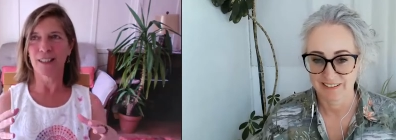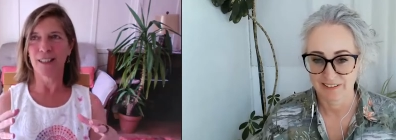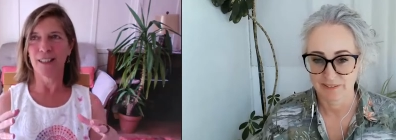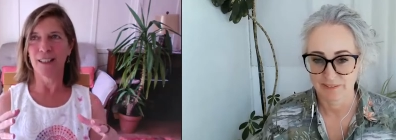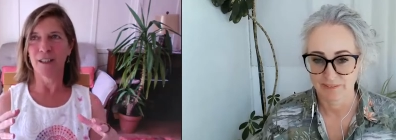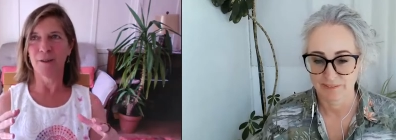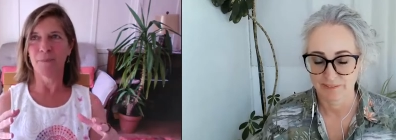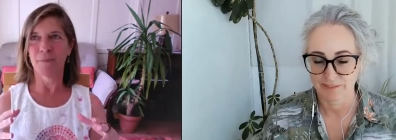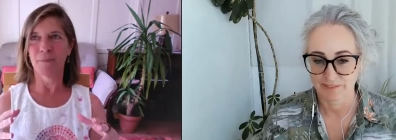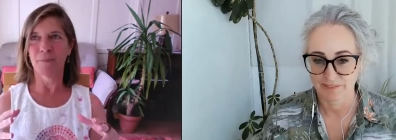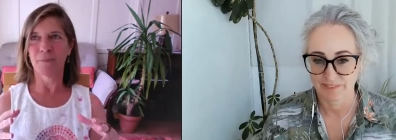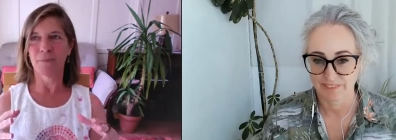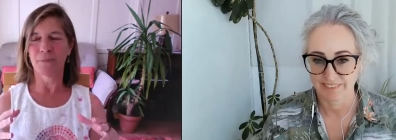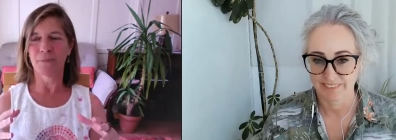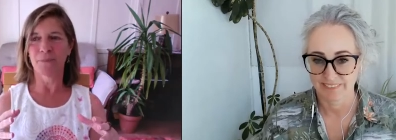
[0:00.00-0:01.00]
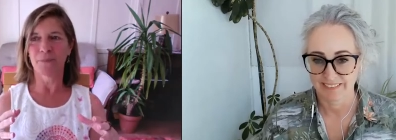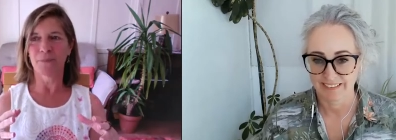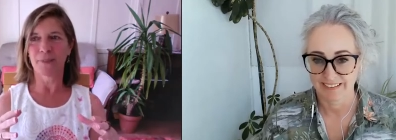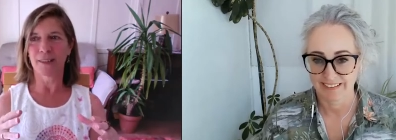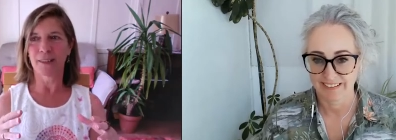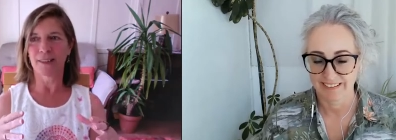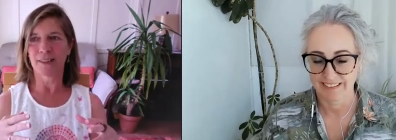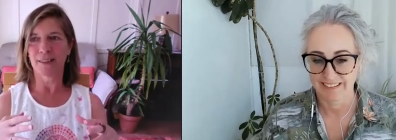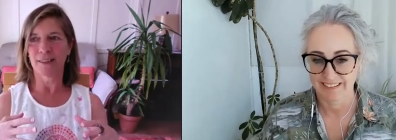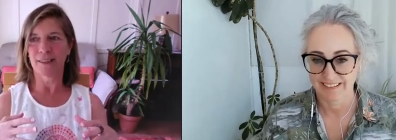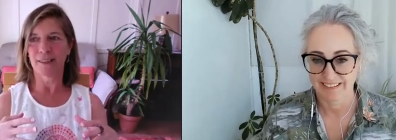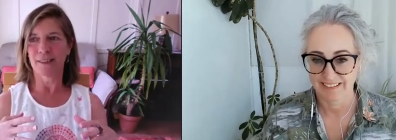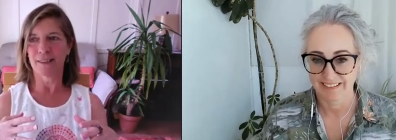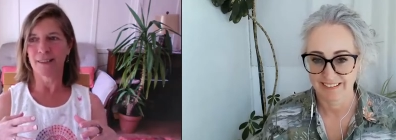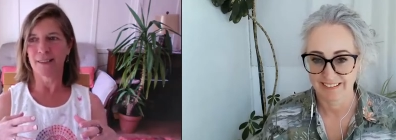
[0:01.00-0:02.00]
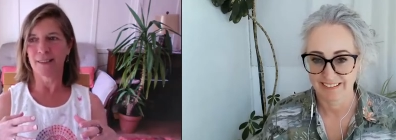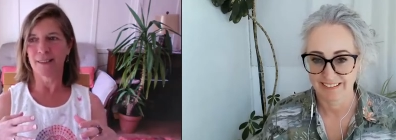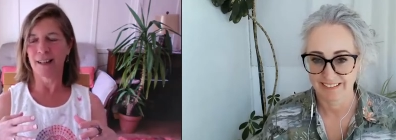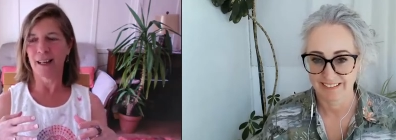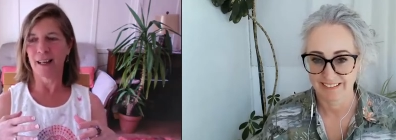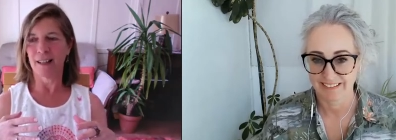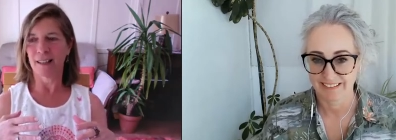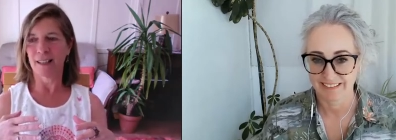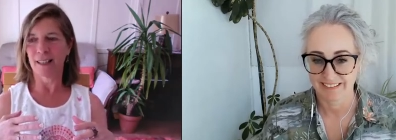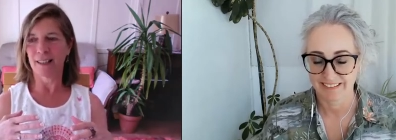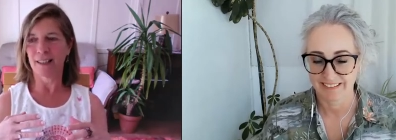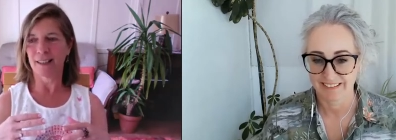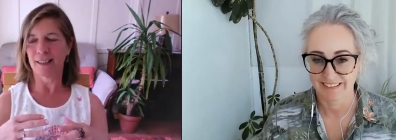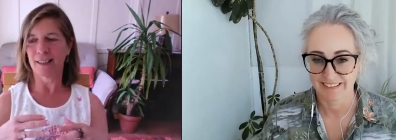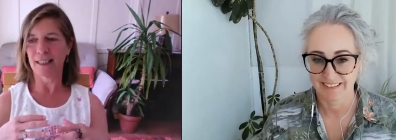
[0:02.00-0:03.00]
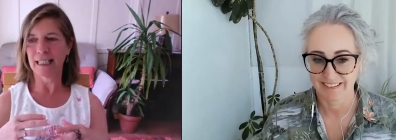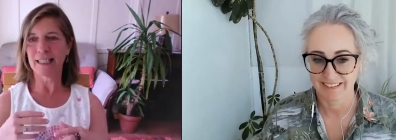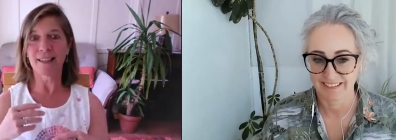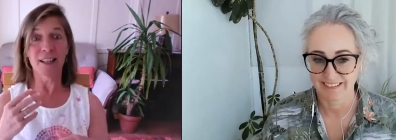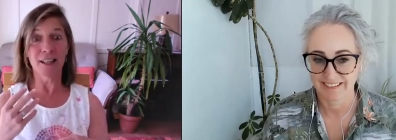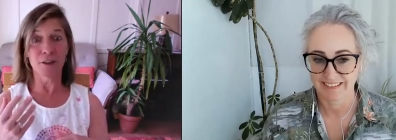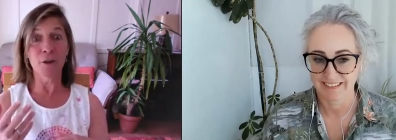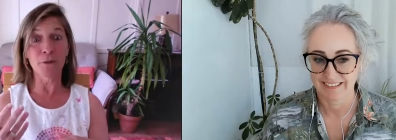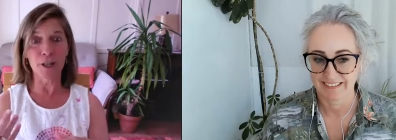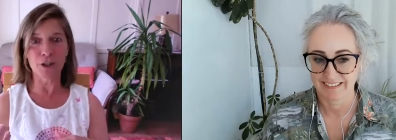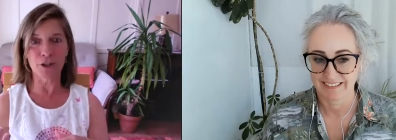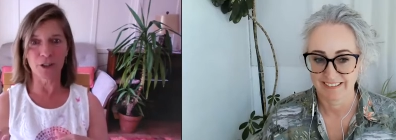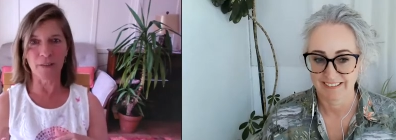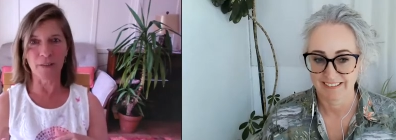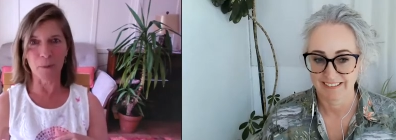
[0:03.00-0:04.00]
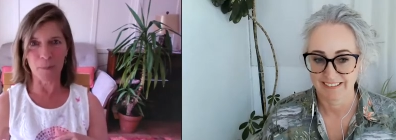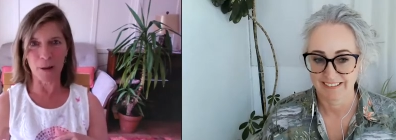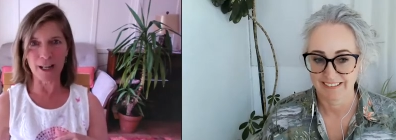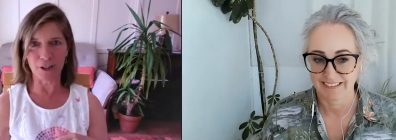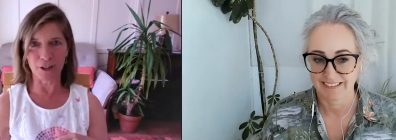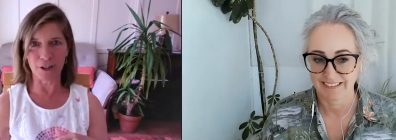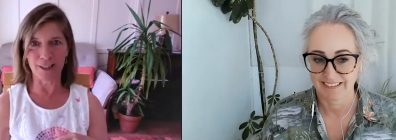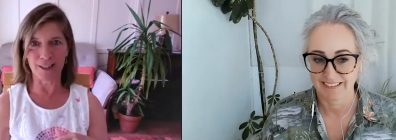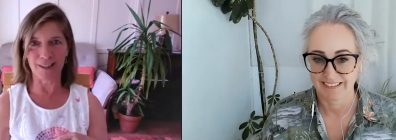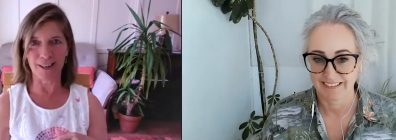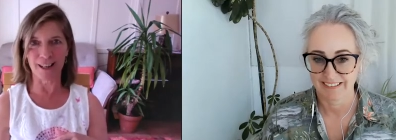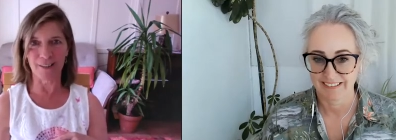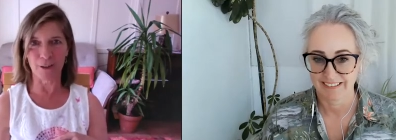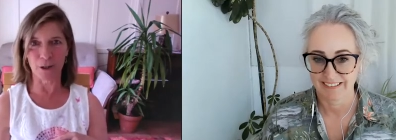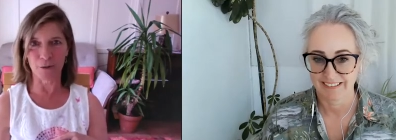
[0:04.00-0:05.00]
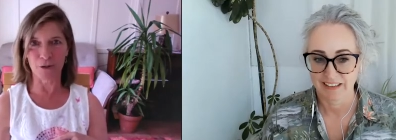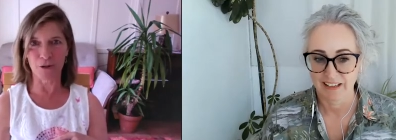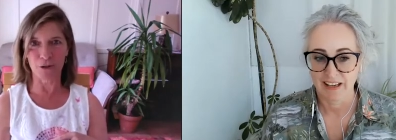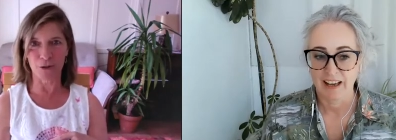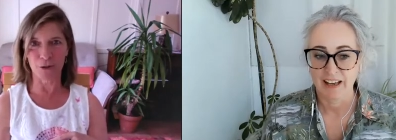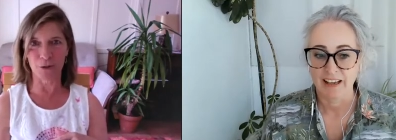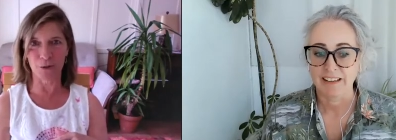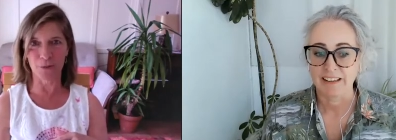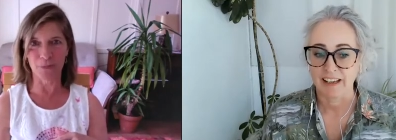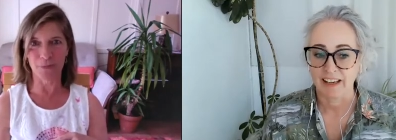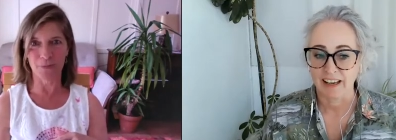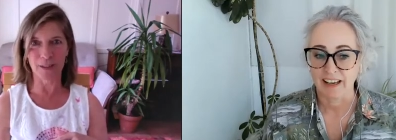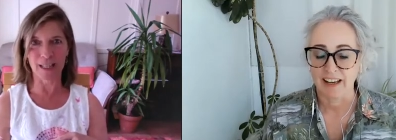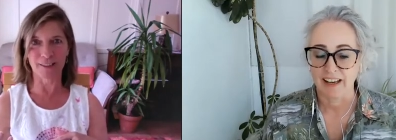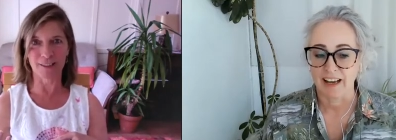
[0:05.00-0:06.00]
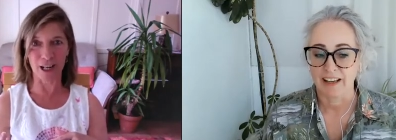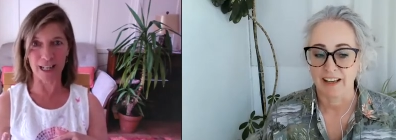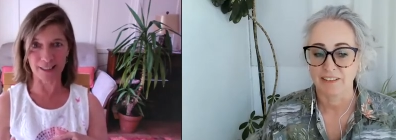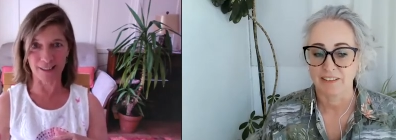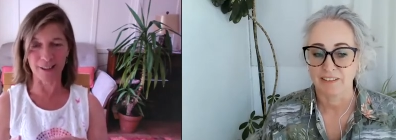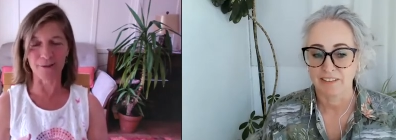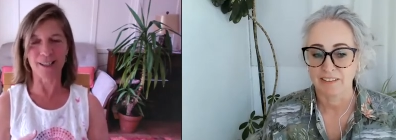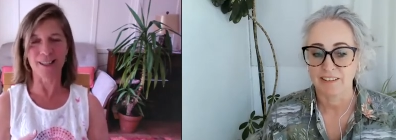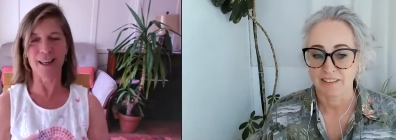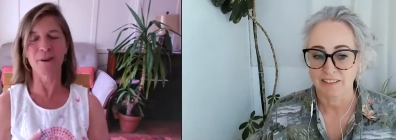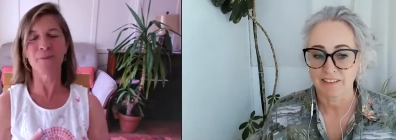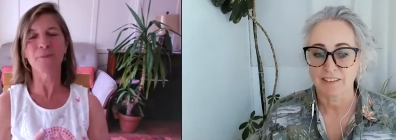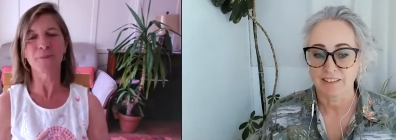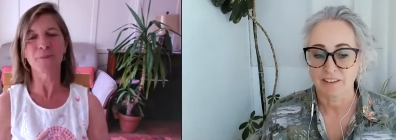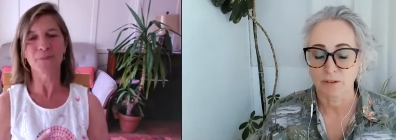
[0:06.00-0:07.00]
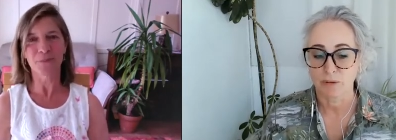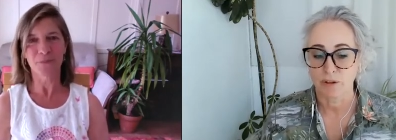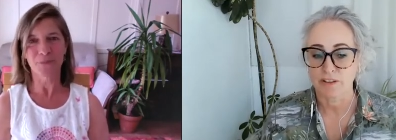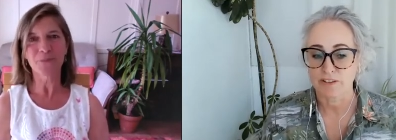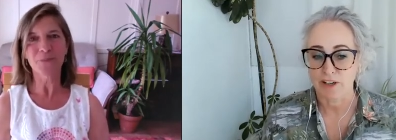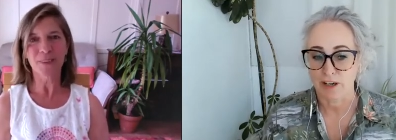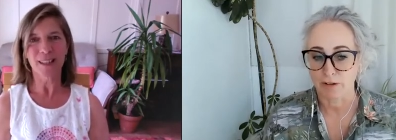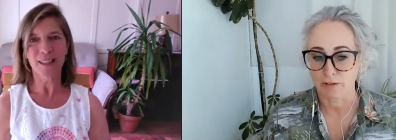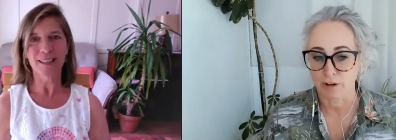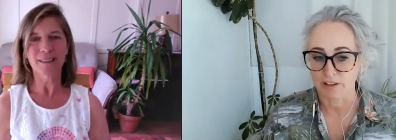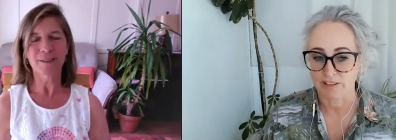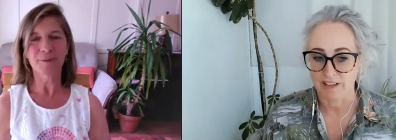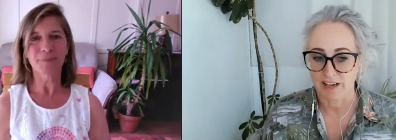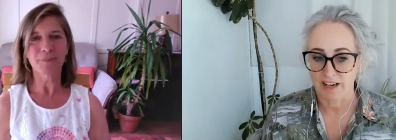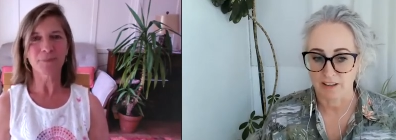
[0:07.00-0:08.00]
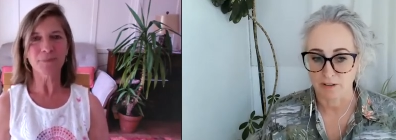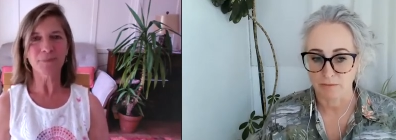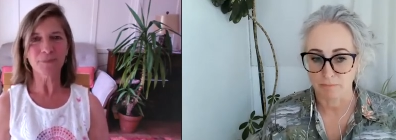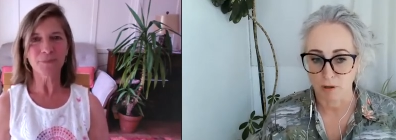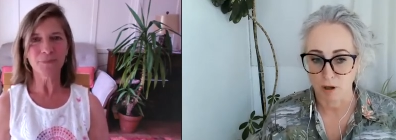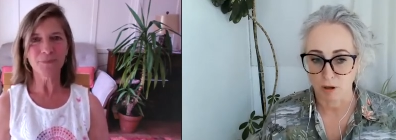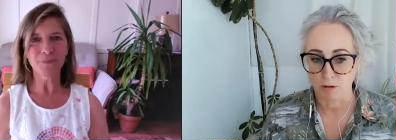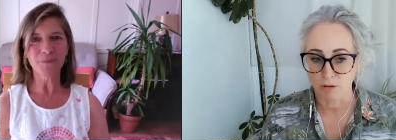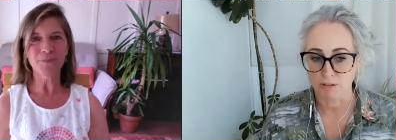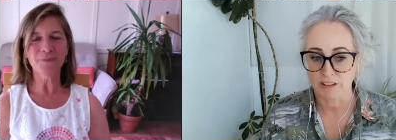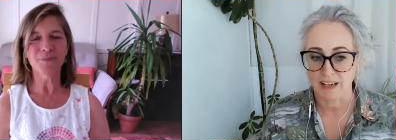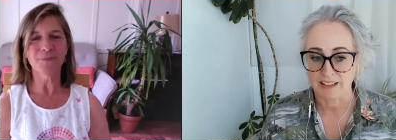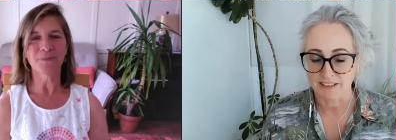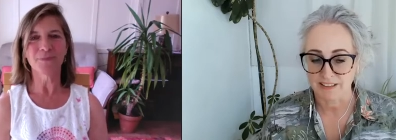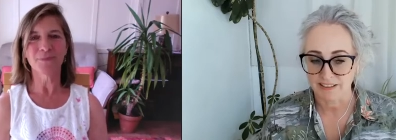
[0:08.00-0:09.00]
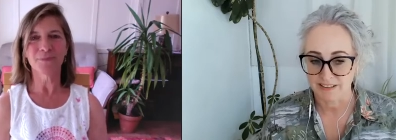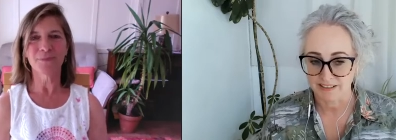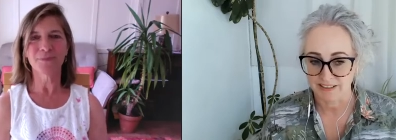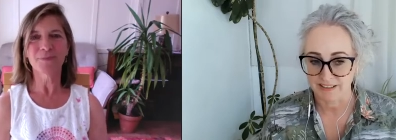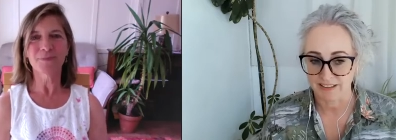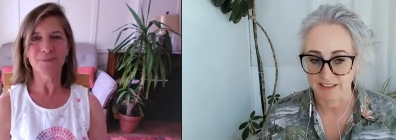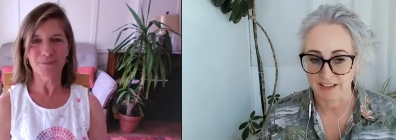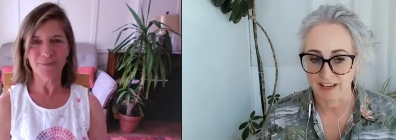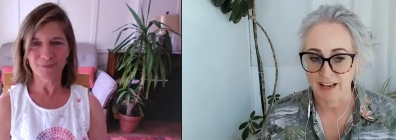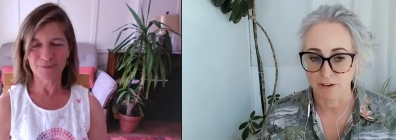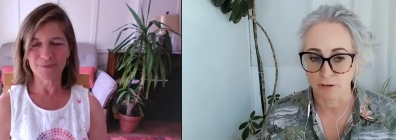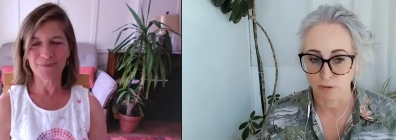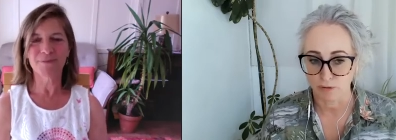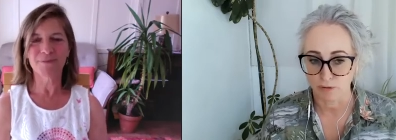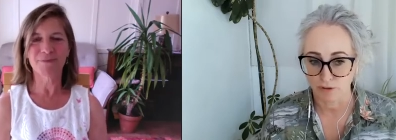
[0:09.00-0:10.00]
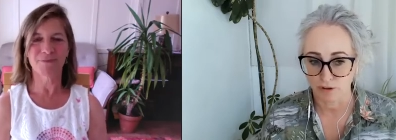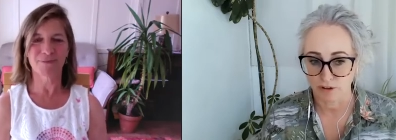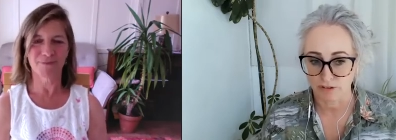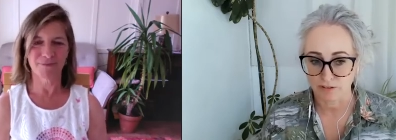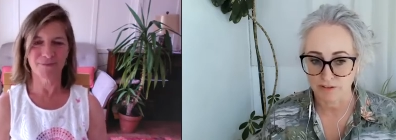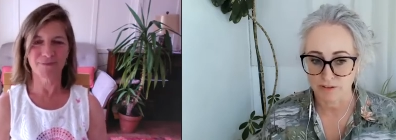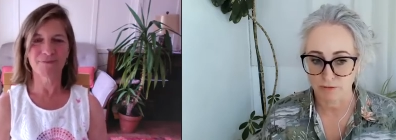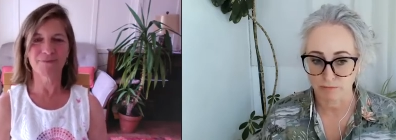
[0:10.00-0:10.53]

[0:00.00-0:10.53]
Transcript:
Speaker 1: um, like it's the innovation and the passion, isn't it? Those two.
Speaker 2: Yeah, and yeah, the words I wrote down are bold, artistic, unorthodox,